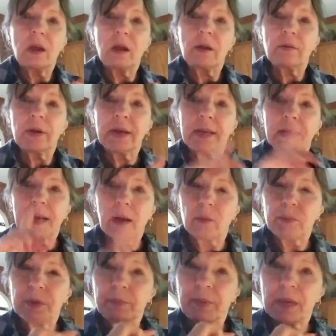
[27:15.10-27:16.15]
All right, I'll
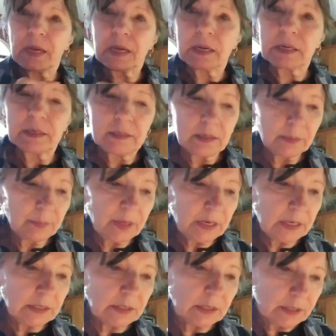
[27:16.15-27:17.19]
be back in a
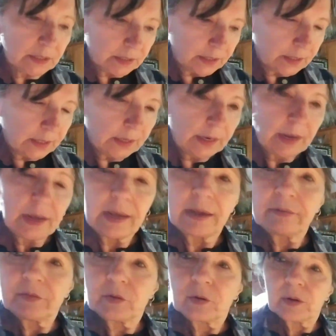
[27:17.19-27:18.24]
minute
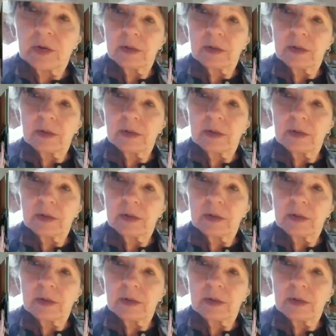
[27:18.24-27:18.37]
after